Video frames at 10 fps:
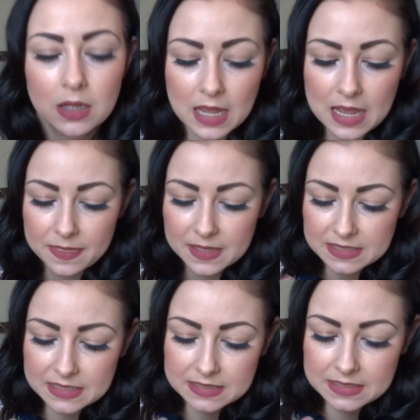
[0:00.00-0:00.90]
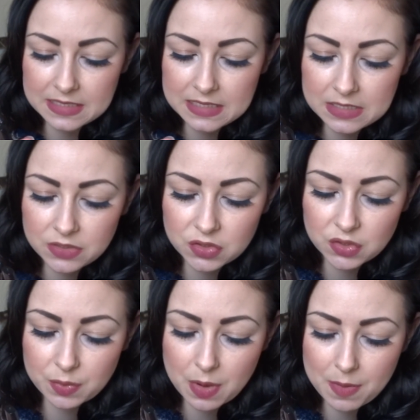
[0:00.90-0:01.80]
and this is the
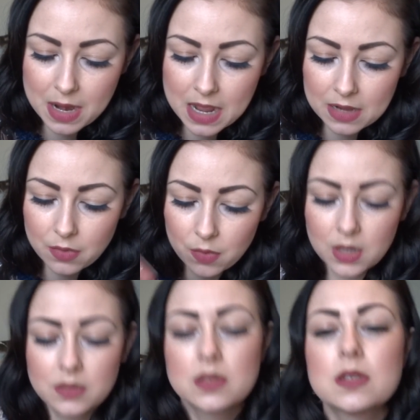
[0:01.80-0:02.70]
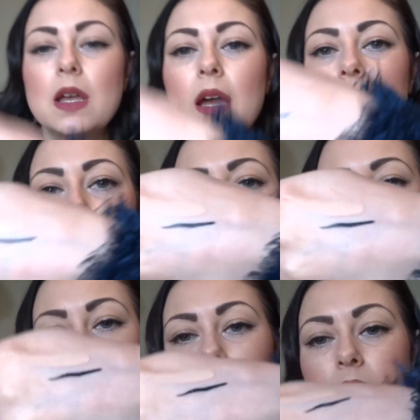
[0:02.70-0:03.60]
super black one, so
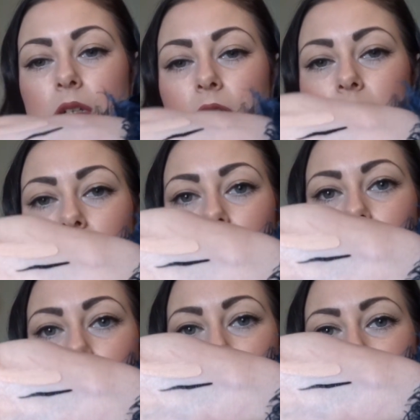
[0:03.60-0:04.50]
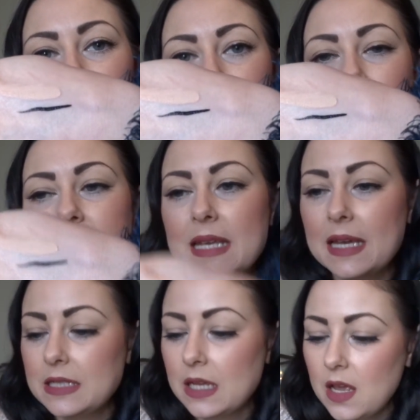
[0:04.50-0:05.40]
really
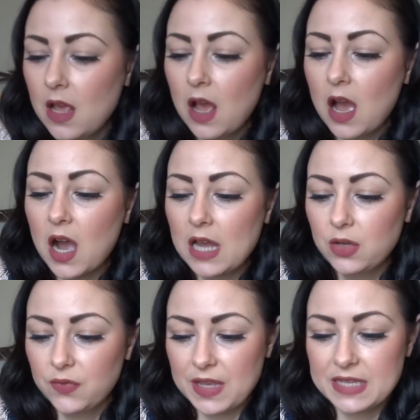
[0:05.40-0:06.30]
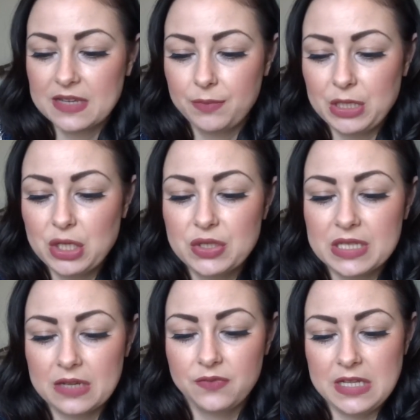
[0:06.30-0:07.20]
pigmented. I love this. I've been using
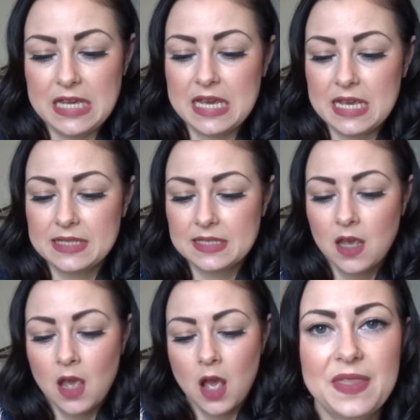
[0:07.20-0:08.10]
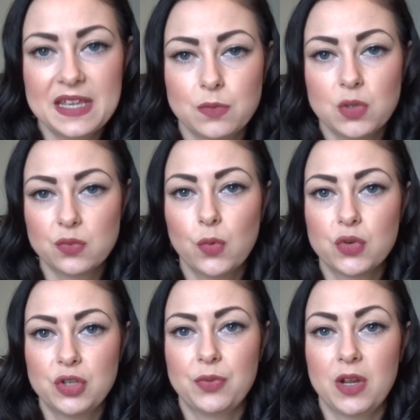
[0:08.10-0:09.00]
it for years. This one's
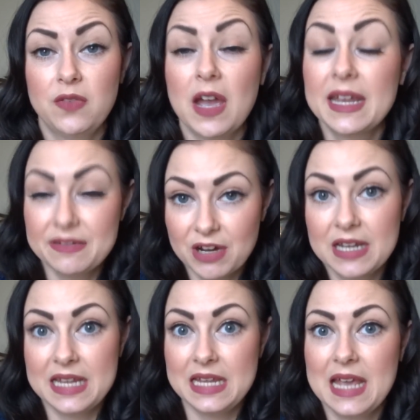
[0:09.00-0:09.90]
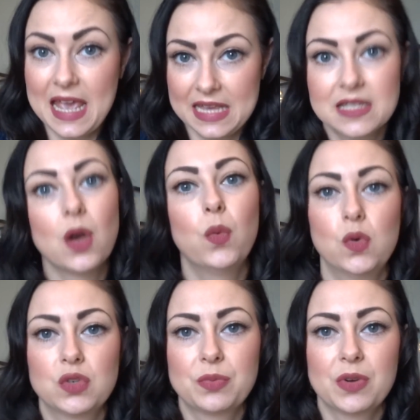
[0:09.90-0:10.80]
waterproof, and it really is
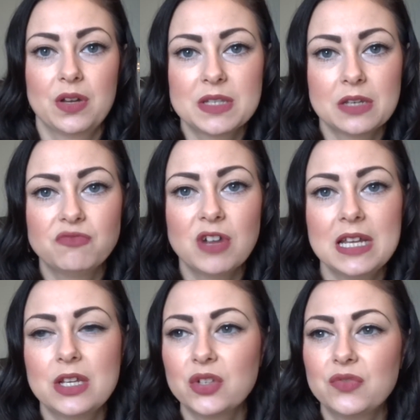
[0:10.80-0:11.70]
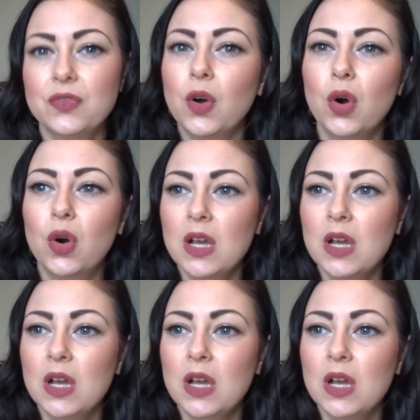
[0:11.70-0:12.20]
waterproof. So really good for